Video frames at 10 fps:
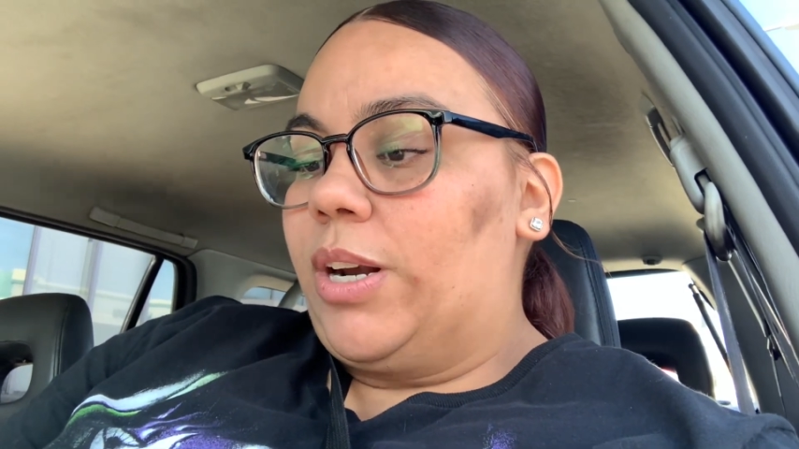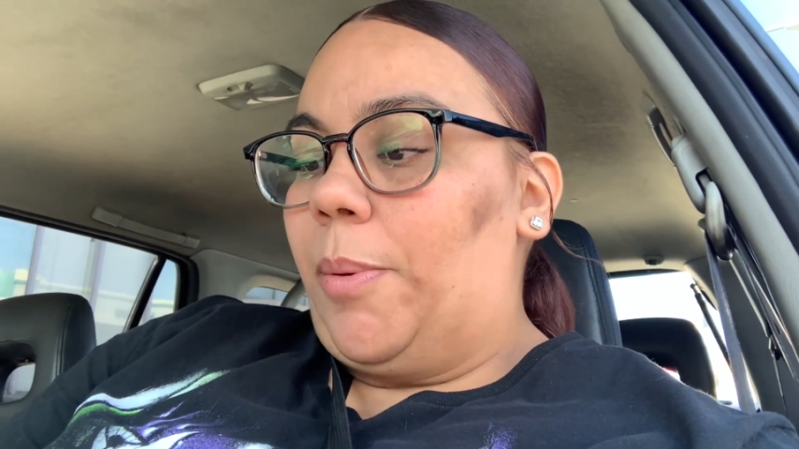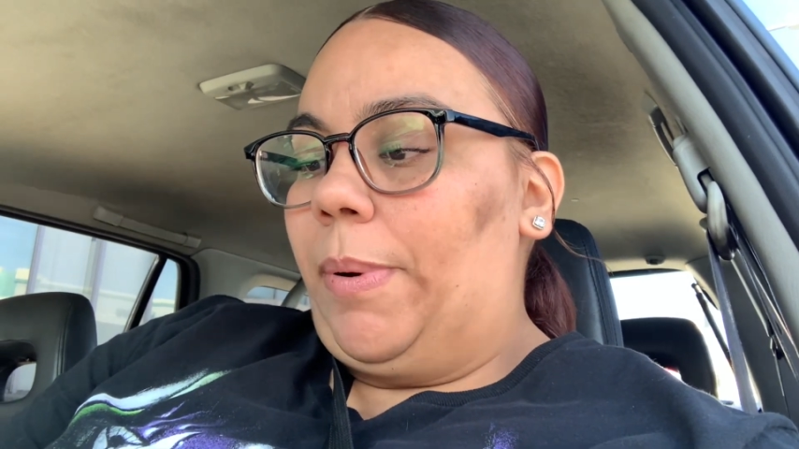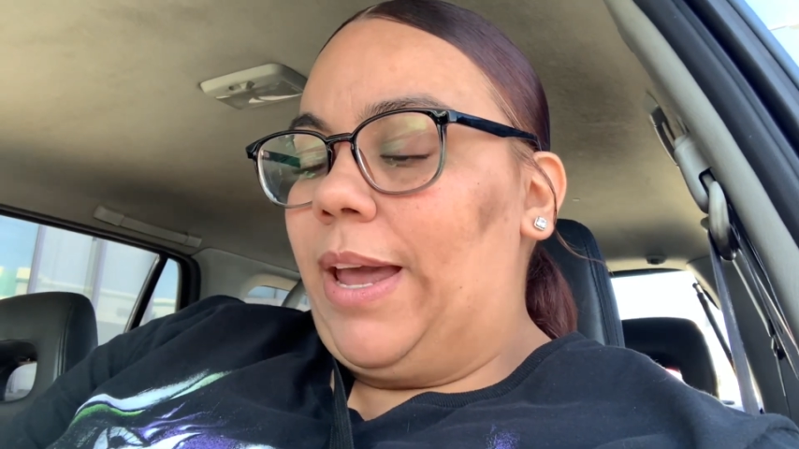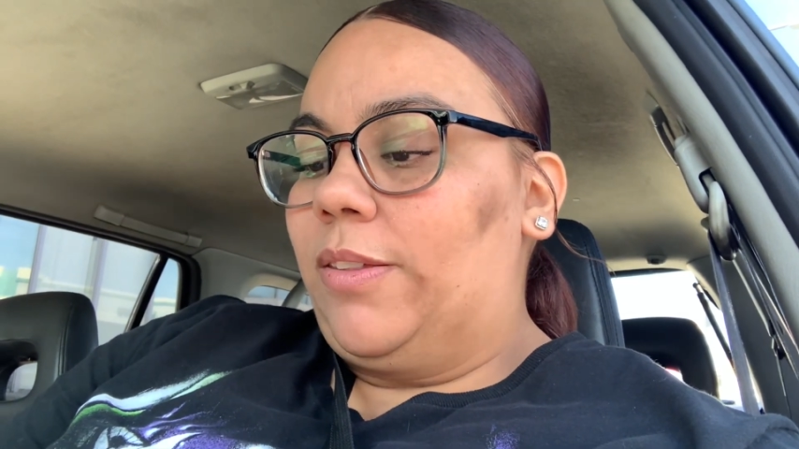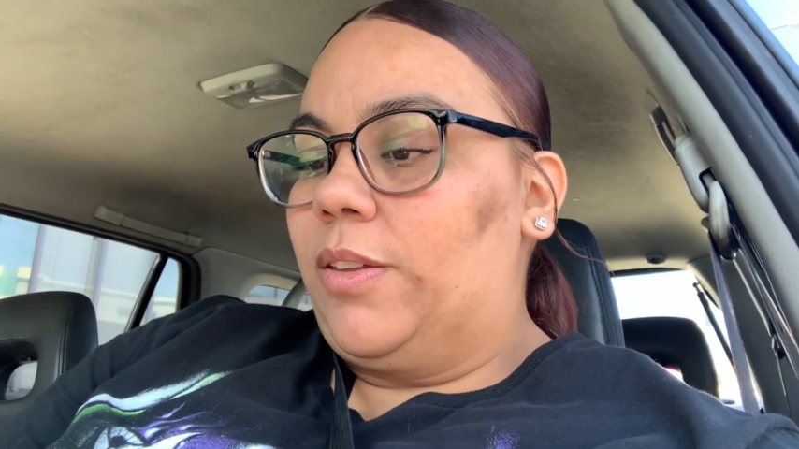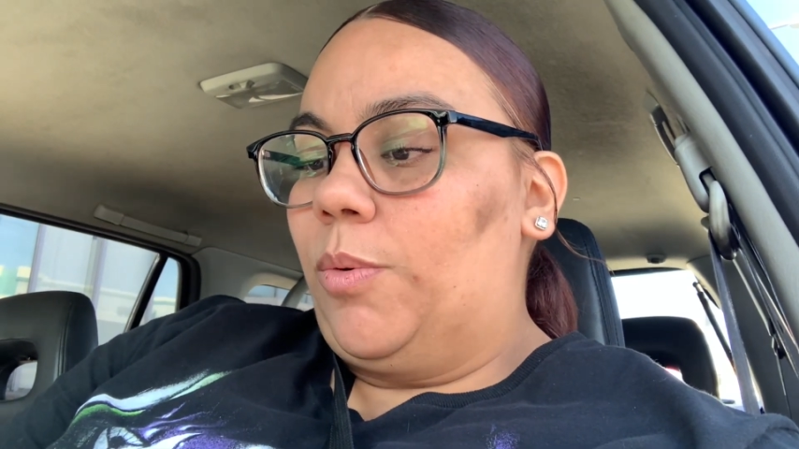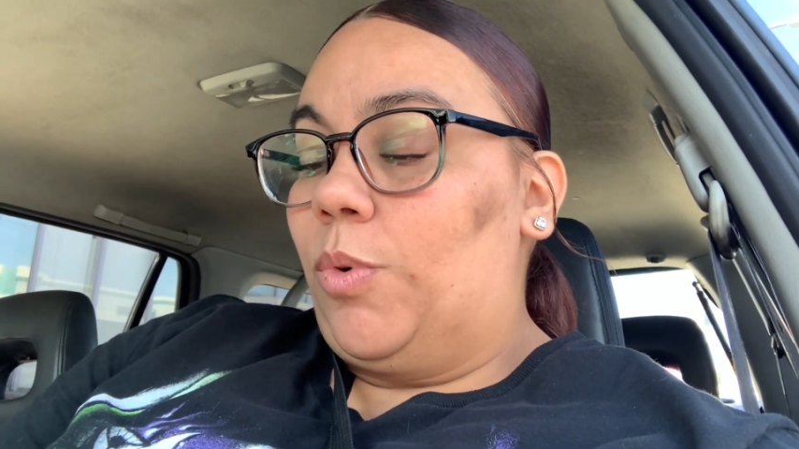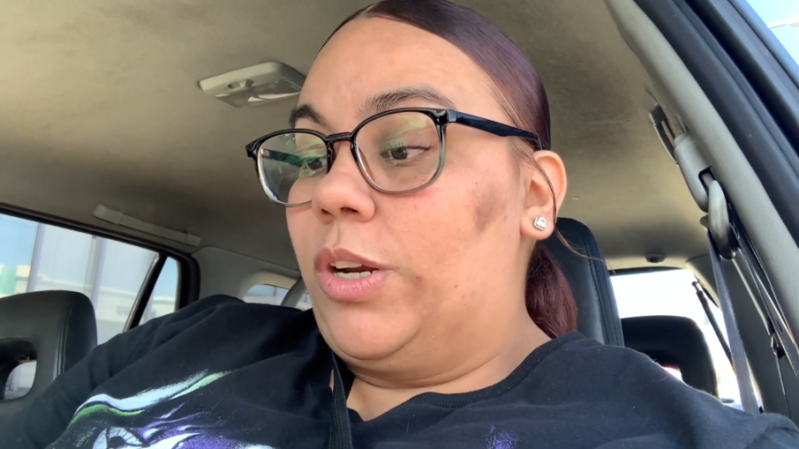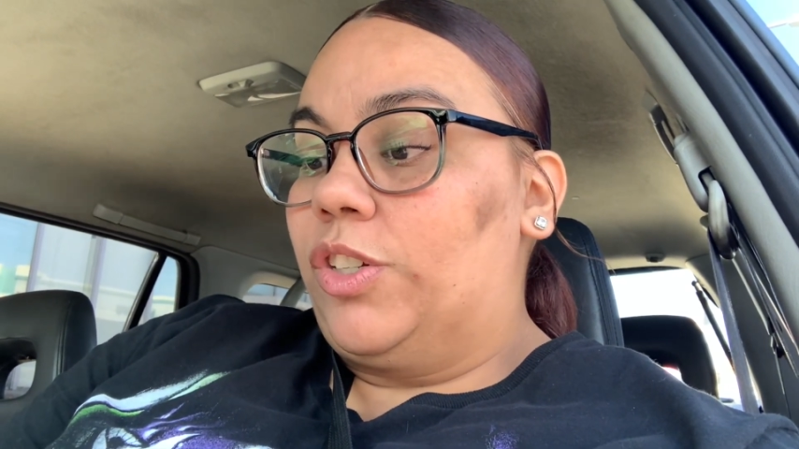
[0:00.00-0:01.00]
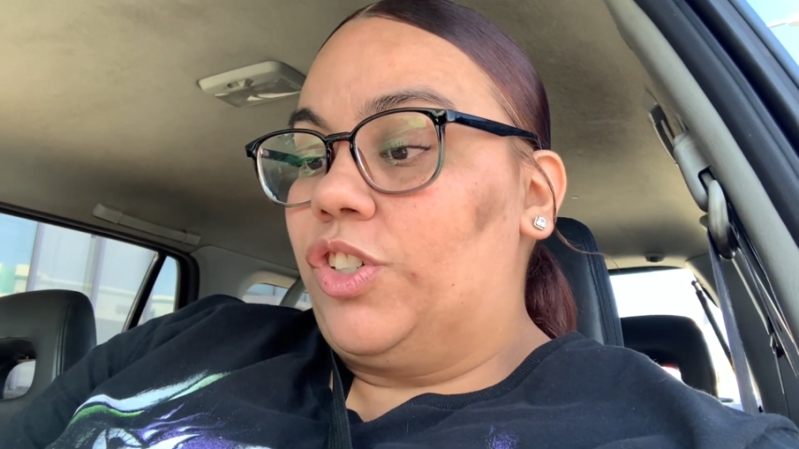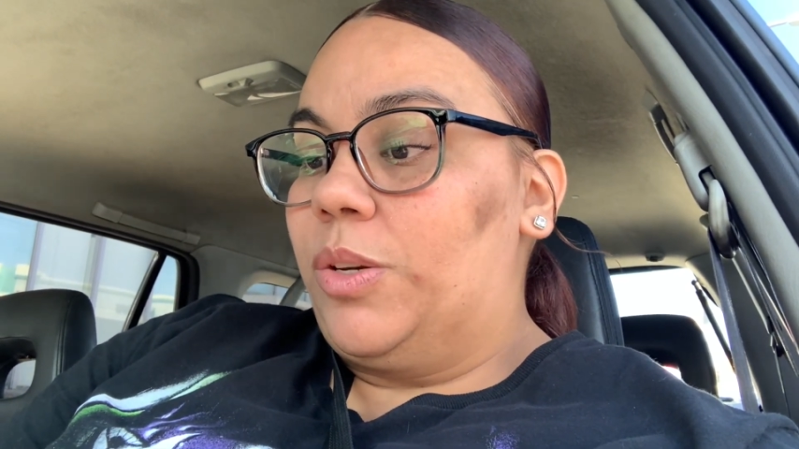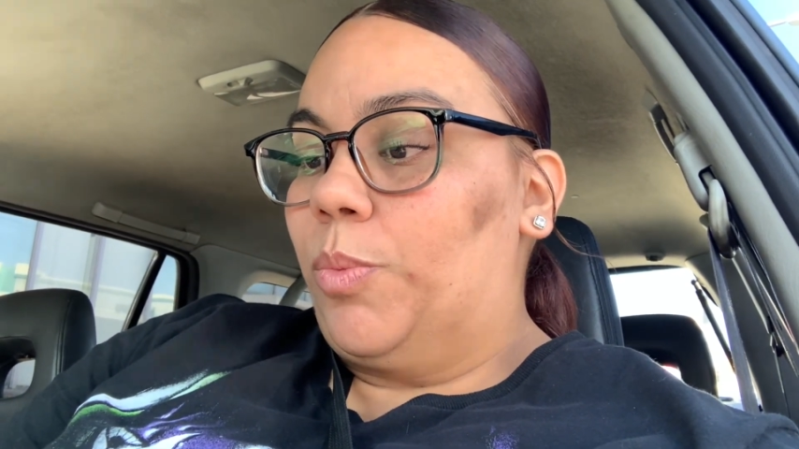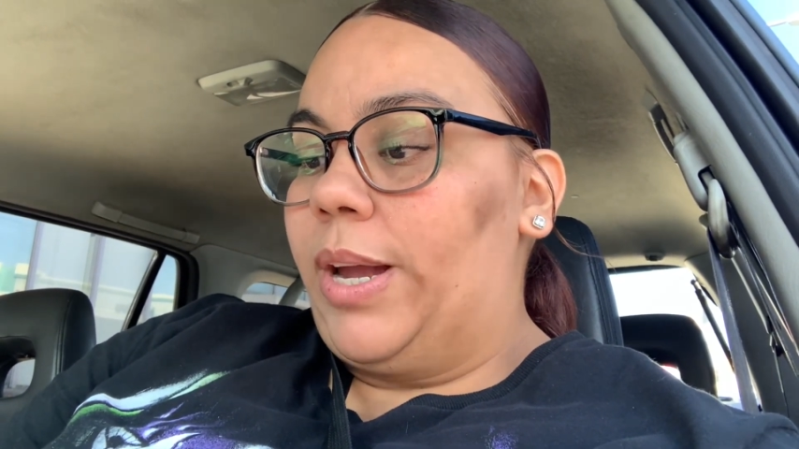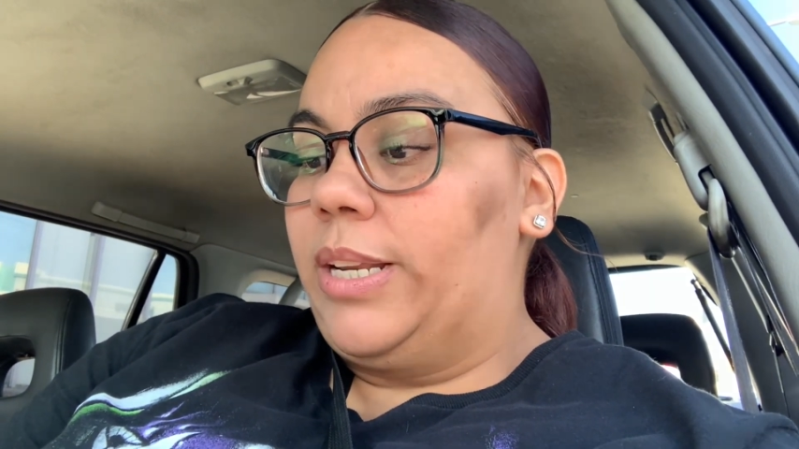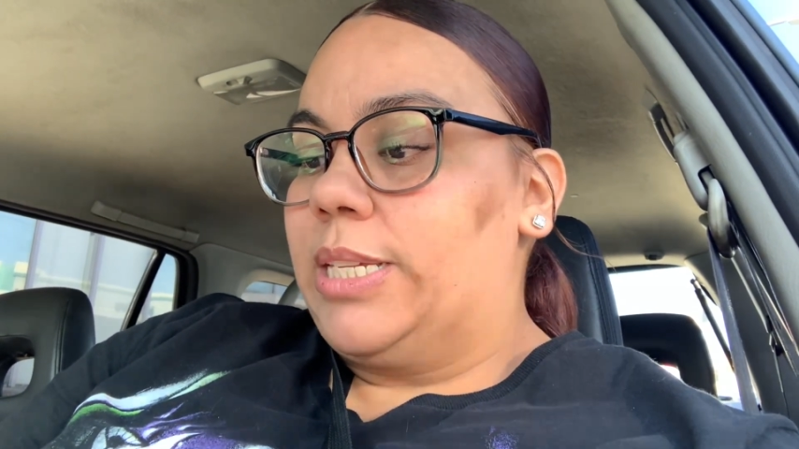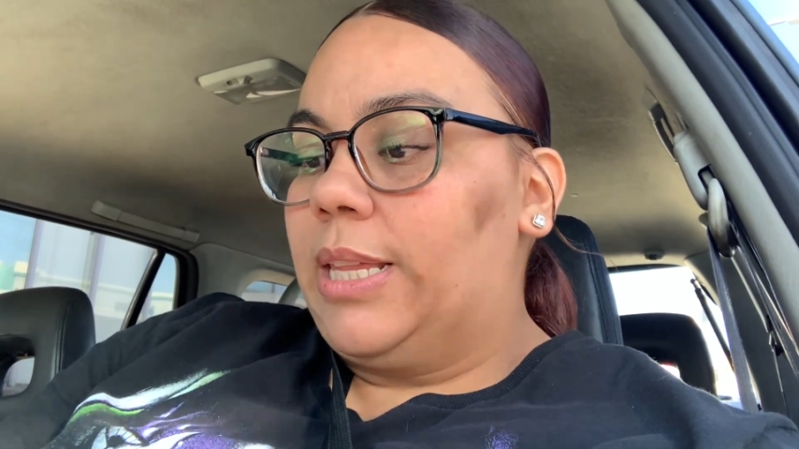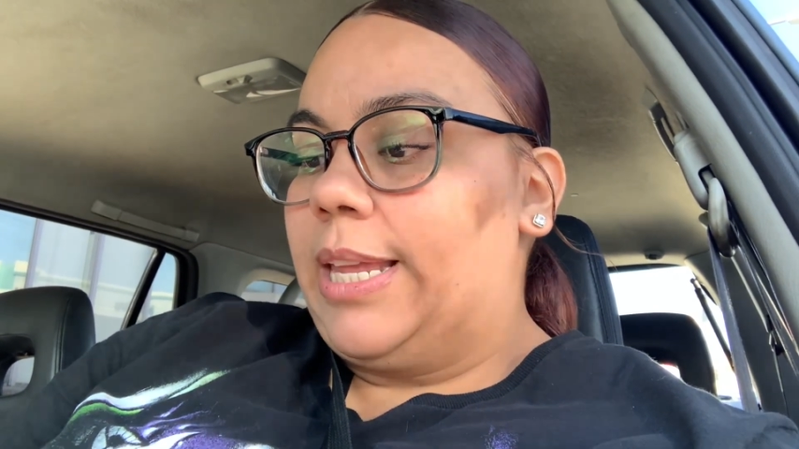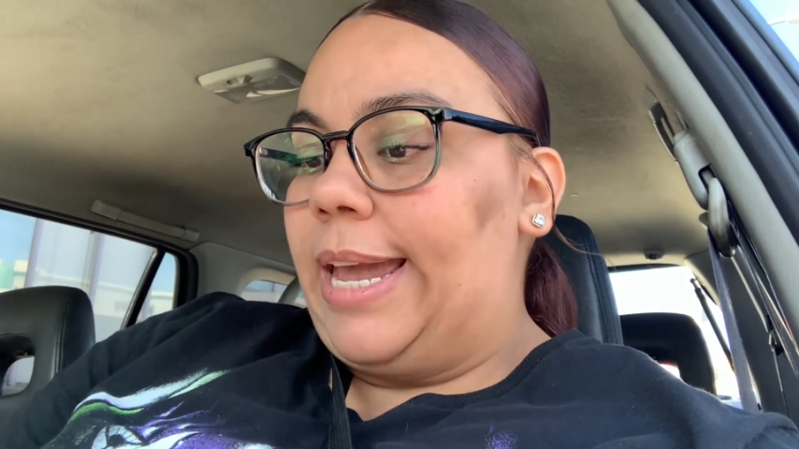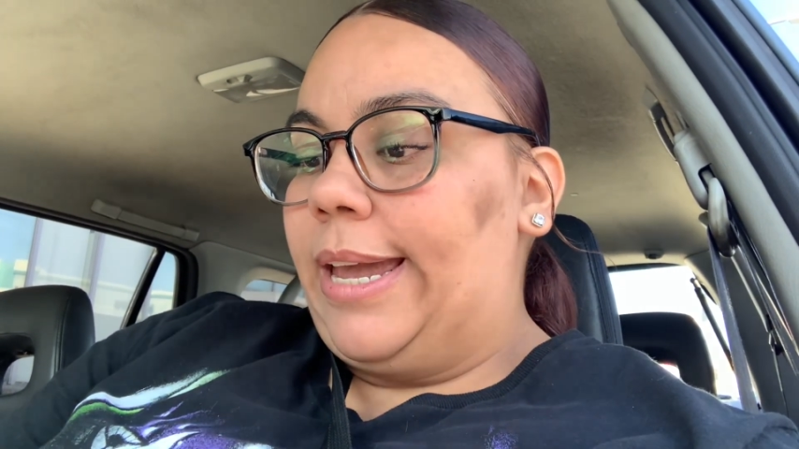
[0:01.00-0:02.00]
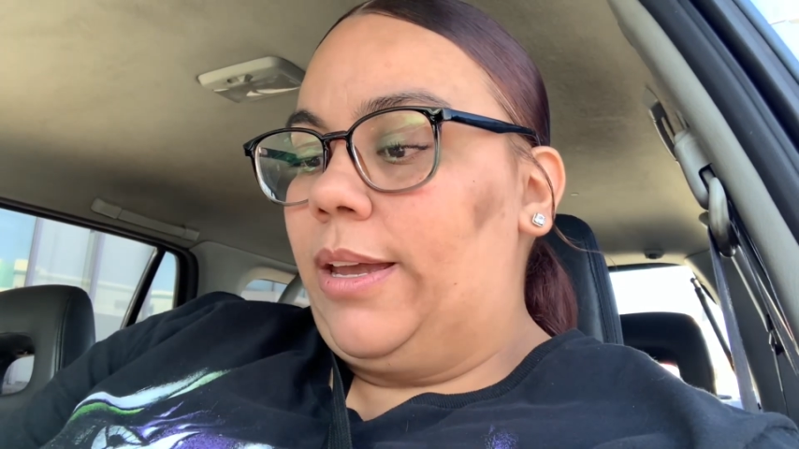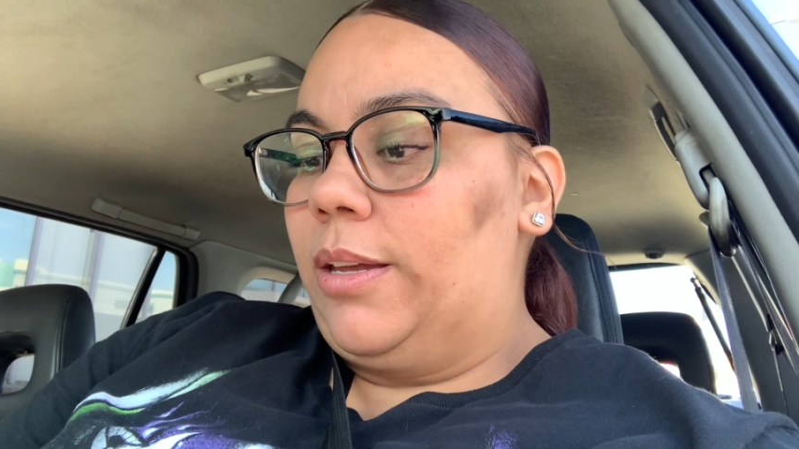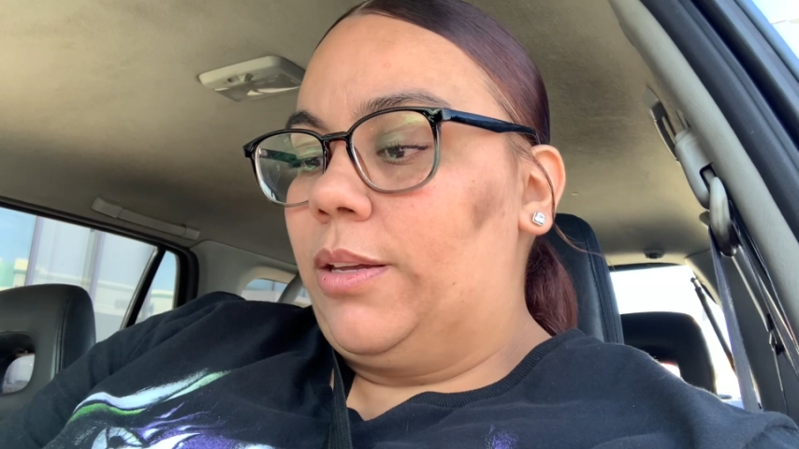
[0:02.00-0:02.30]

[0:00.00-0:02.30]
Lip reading: to apply to the one she went today